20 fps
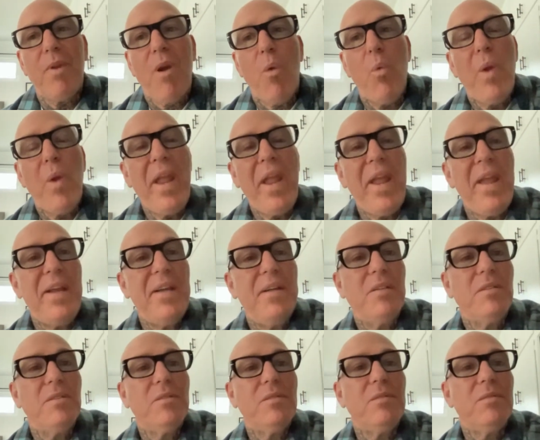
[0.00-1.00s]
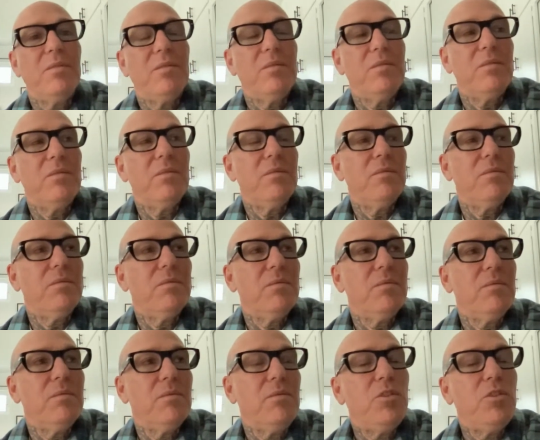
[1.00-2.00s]
We
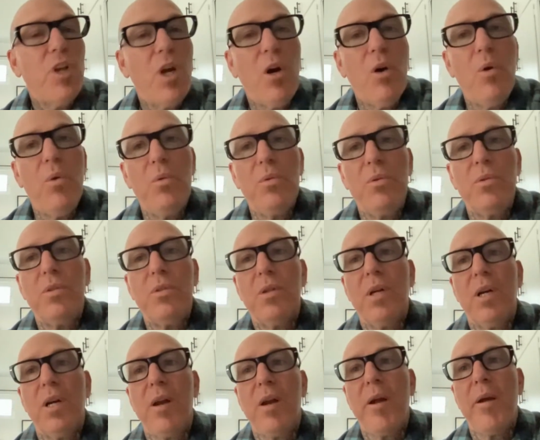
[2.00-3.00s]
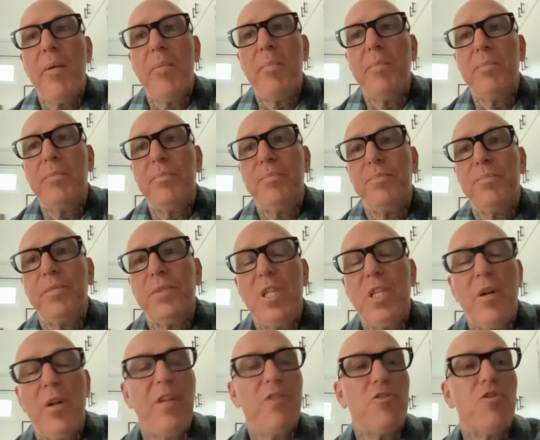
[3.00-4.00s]
don't
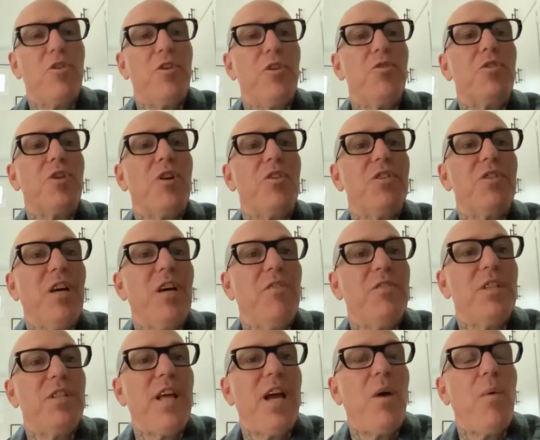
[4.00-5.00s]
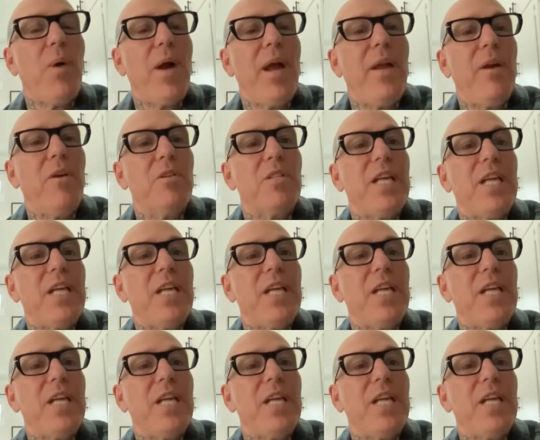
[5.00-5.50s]
introduce ourselves in that way, or